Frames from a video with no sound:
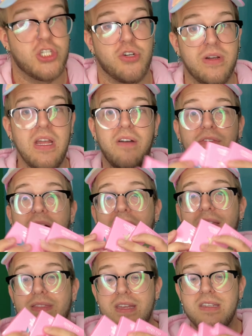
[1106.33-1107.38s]
sure enough,
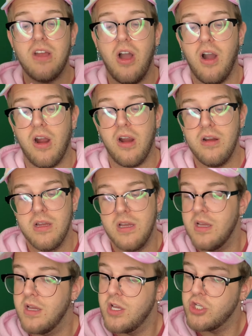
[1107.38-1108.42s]
these are
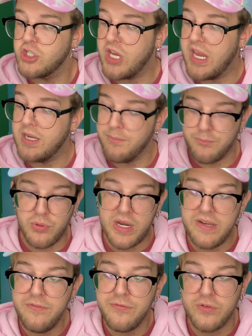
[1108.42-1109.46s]
shade
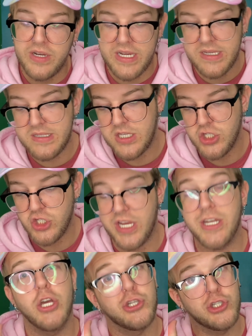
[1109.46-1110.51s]
Brain Freeze,
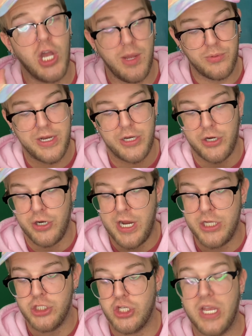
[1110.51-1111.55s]
shade Jawbreaker,
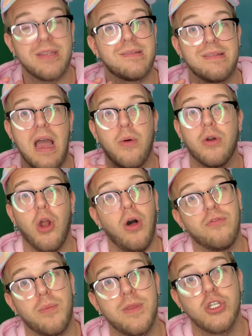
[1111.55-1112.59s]
and shade Sour, all
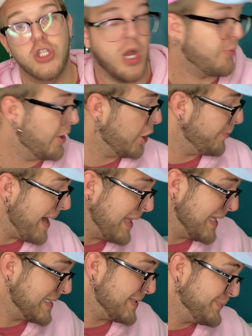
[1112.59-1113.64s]
from the Jawbreaker
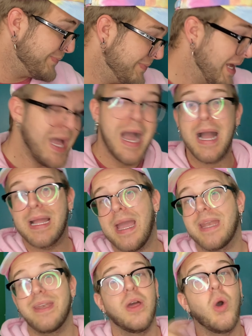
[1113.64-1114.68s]
palette.
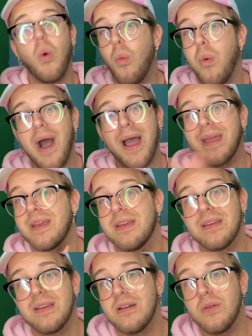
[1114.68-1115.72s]
Again, why?
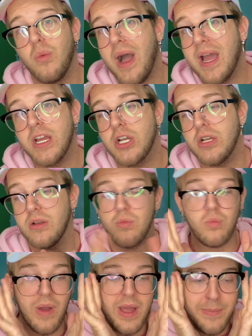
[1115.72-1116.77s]

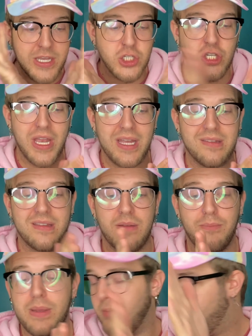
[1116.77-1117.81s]
Why make shades that
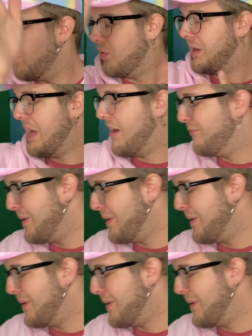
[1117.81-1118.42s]
people already have